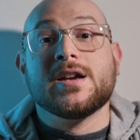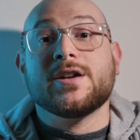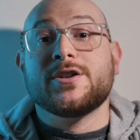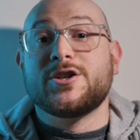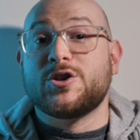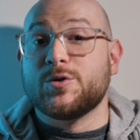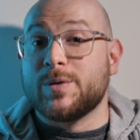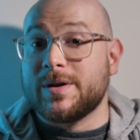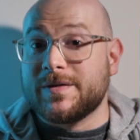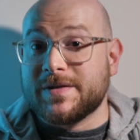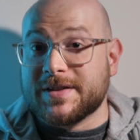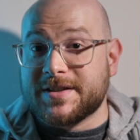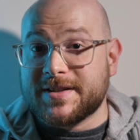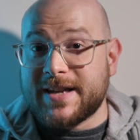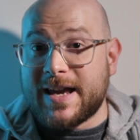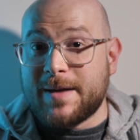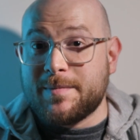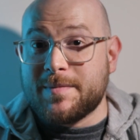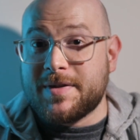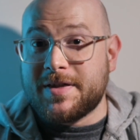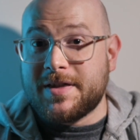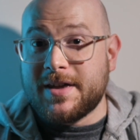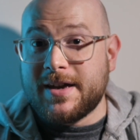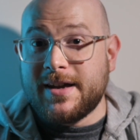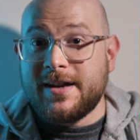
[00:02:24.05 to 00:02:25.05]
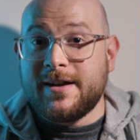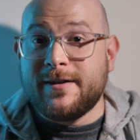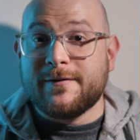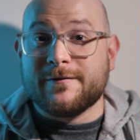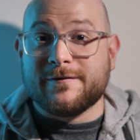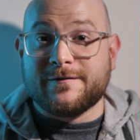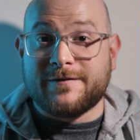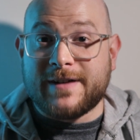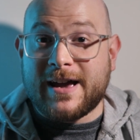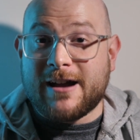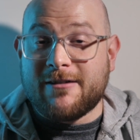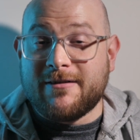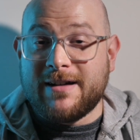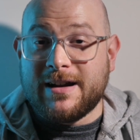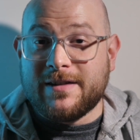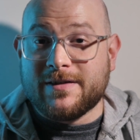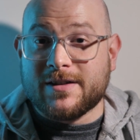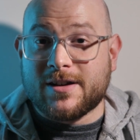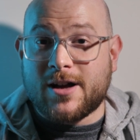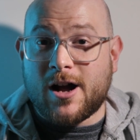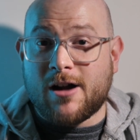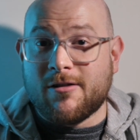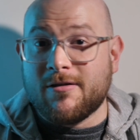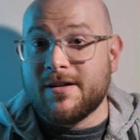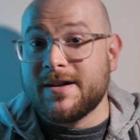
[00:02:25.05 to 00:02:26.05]
Doing the same thing, varying the
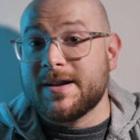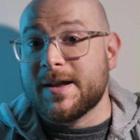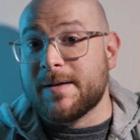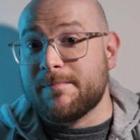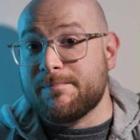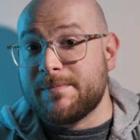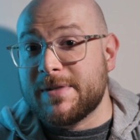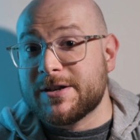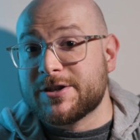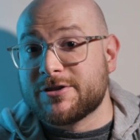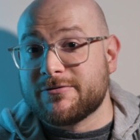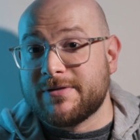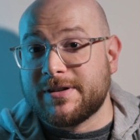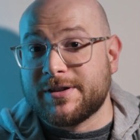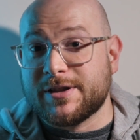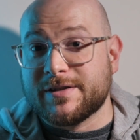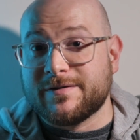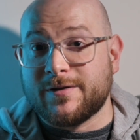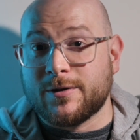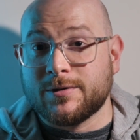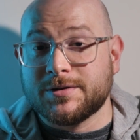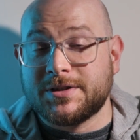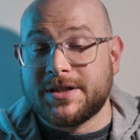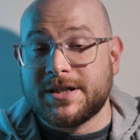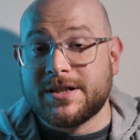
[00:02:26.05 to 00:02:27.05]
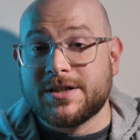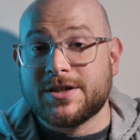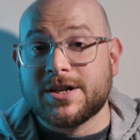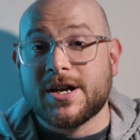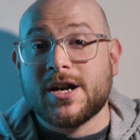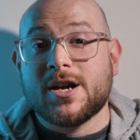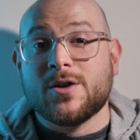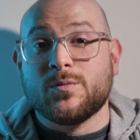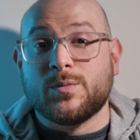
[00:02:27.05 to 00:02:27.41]
current and measuring the voltage,